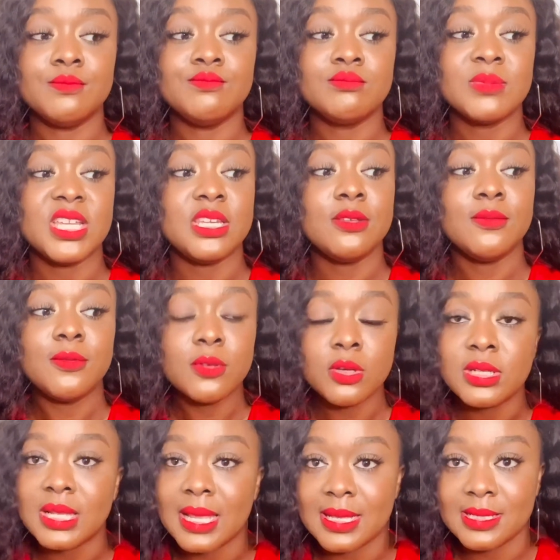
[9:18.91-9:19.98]
It didn't flood
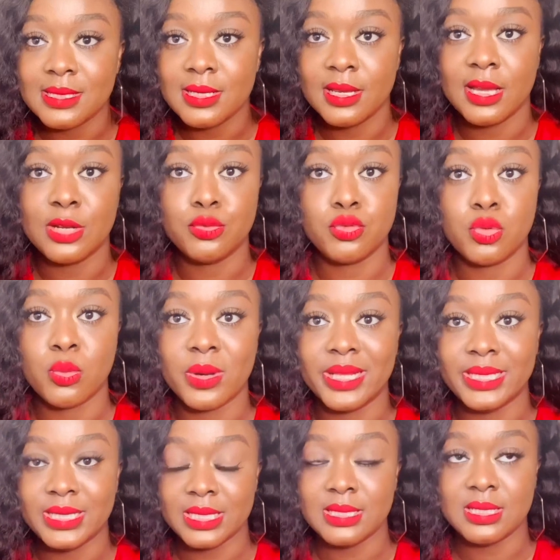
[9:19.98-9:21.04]
last year. I don't know what it
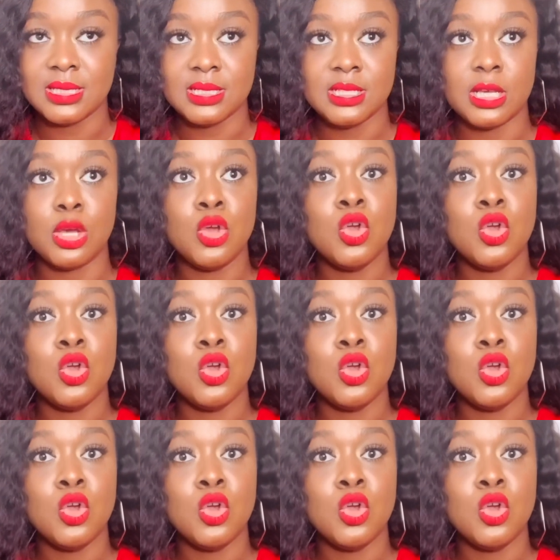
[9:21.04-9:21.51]
did this year.